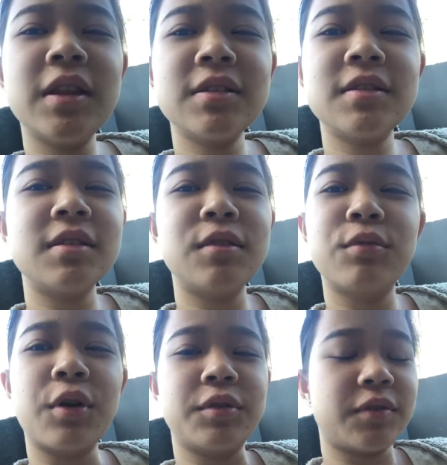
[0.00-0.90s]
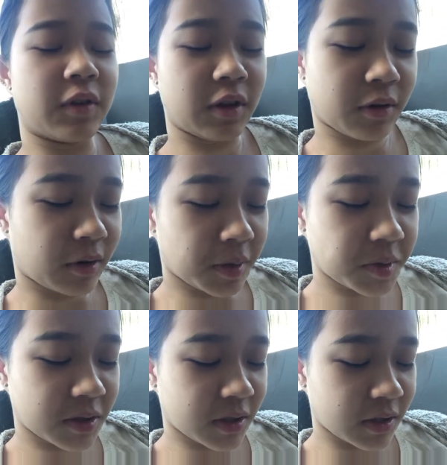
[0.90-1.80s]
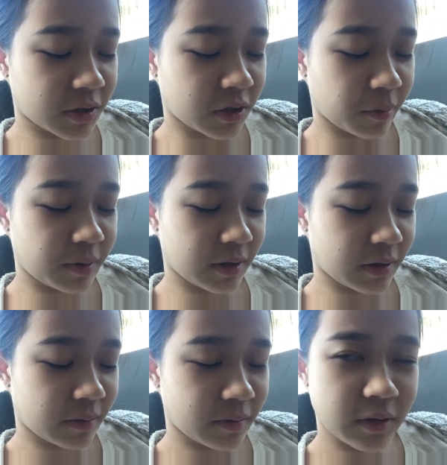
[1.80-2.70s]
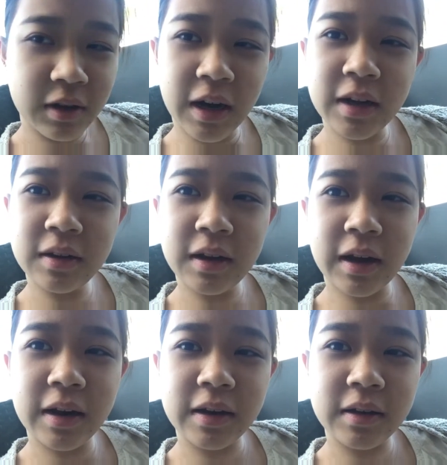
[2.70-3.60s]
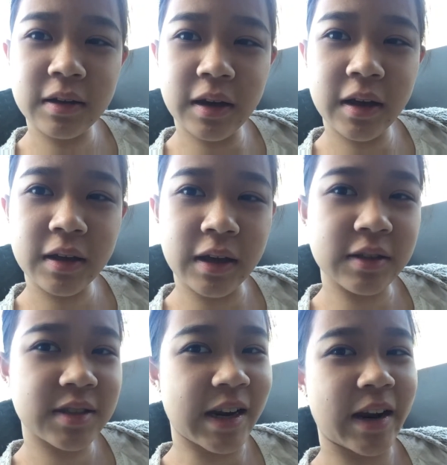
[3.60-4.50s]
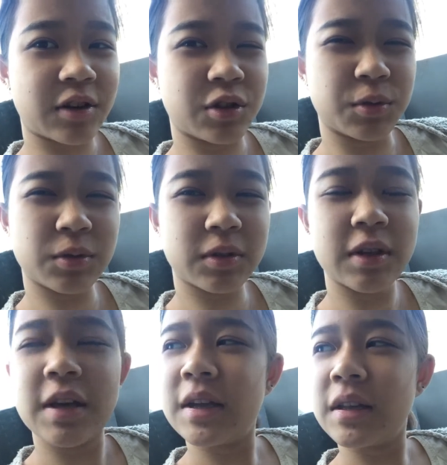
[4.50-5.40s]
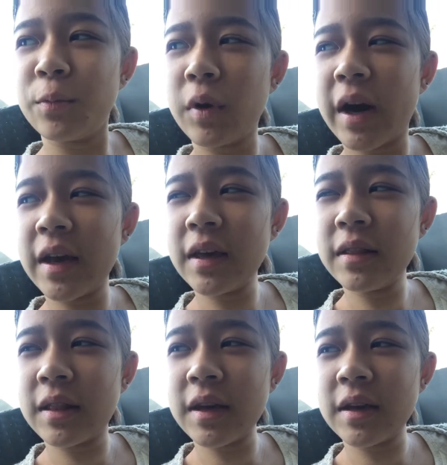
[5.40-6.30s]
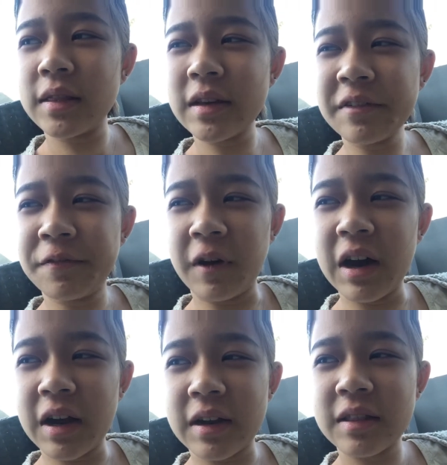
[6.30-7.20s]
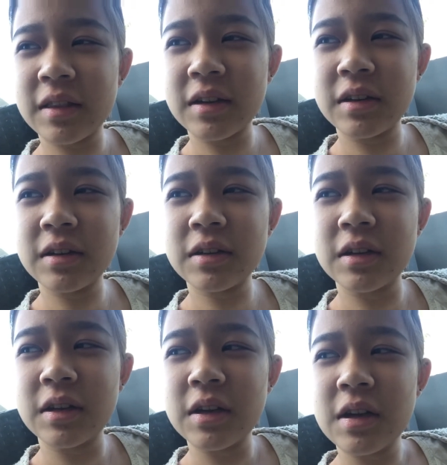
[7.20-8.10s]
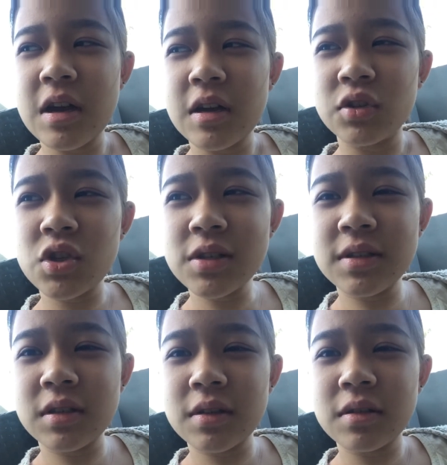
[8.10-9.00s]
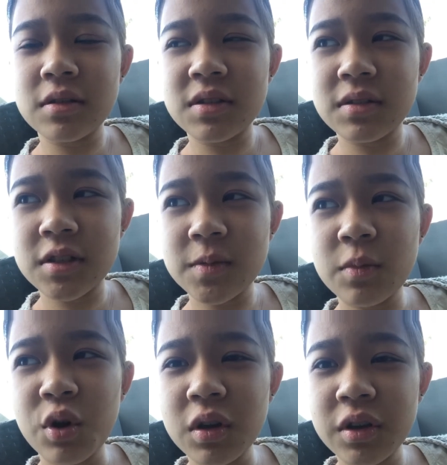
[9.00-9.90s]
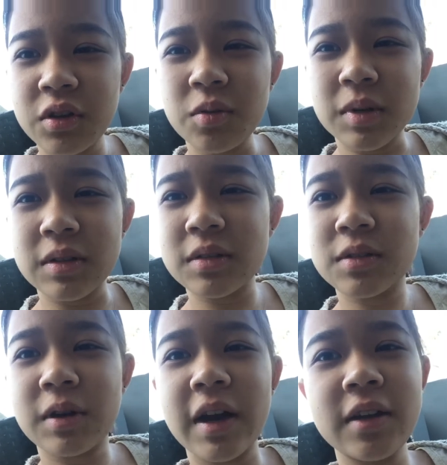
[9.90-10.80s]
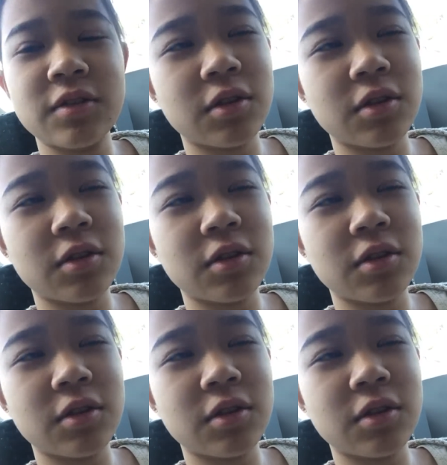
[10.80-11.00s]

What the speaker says: This isn't a roast video. I'm just gonna stop here. I can stand children. They're fine. They're just smaller humans, right?